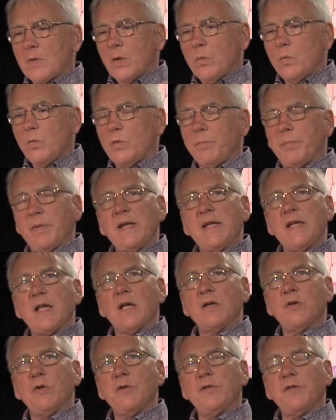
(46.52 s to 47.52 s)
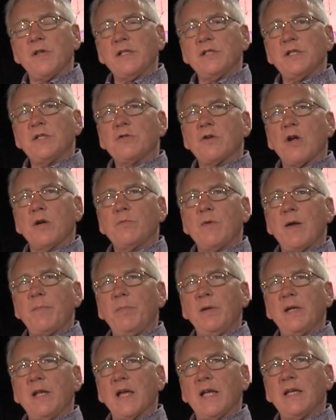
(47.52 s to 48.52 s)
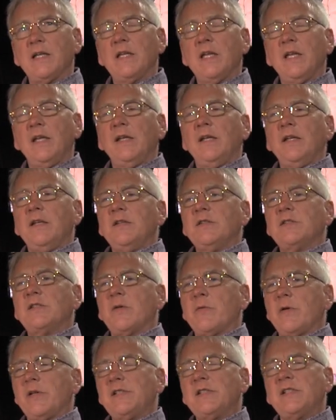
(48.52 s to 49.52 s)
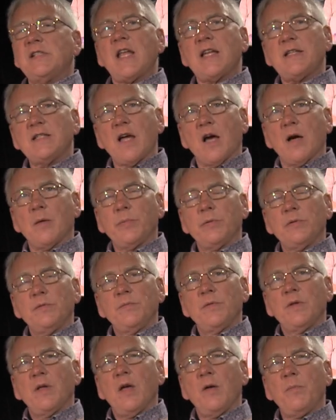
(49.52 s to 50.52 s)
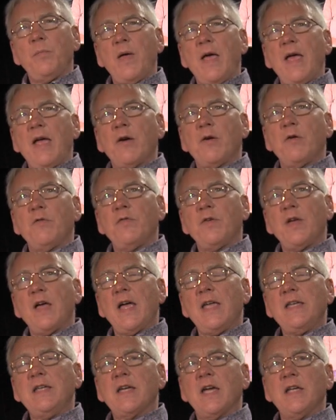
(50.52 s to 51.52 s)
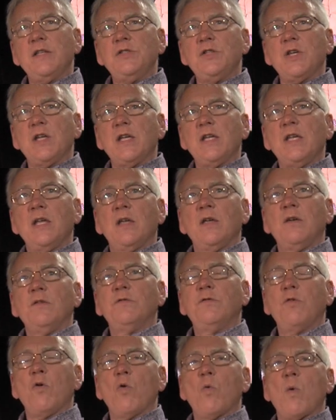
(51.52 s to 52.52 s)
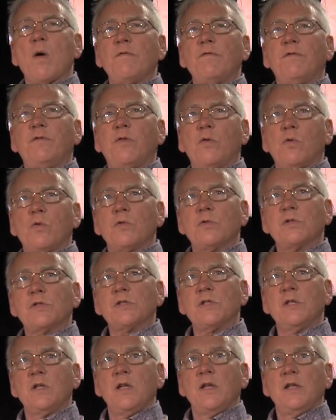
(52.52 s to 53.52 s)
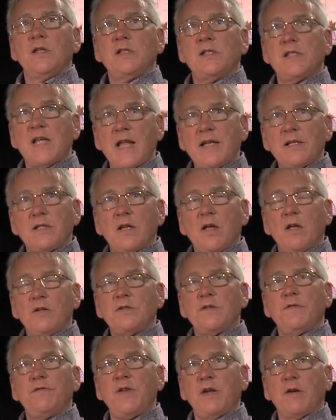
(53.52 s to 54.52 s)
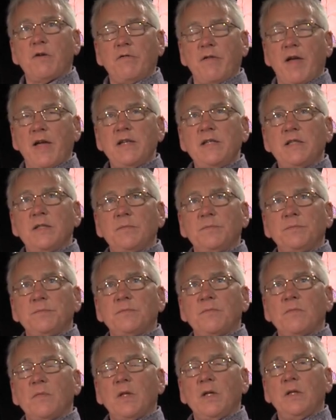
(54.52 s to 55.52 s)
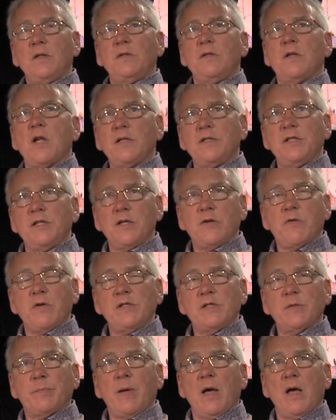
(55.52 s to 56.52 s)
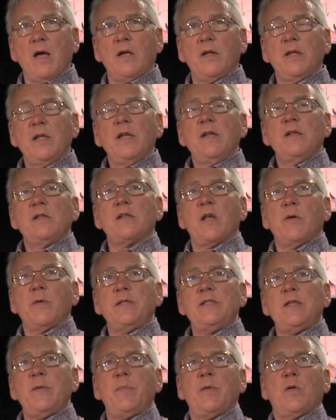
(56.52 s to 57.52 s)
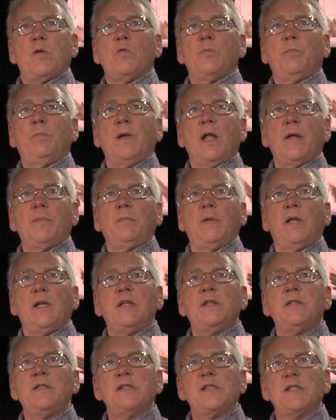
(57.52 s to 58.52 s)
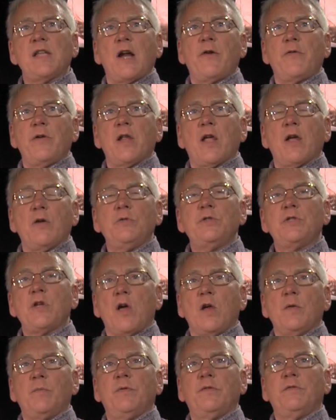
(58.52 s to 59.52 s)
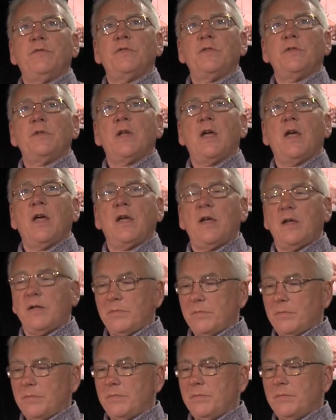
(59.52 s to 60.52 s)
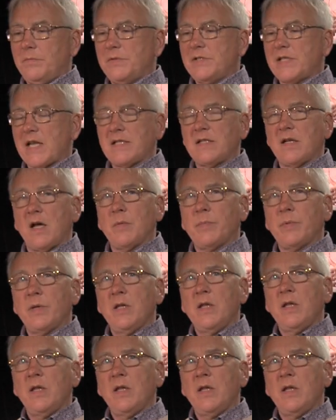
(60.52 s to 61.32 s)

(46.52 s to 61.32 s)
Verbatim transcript: would be a good thing to try and replicate. So I set up a pair of AKG 414s set to figure of eight, 90 degrees apart, so a typical Blumlein stereo type of uh, setup,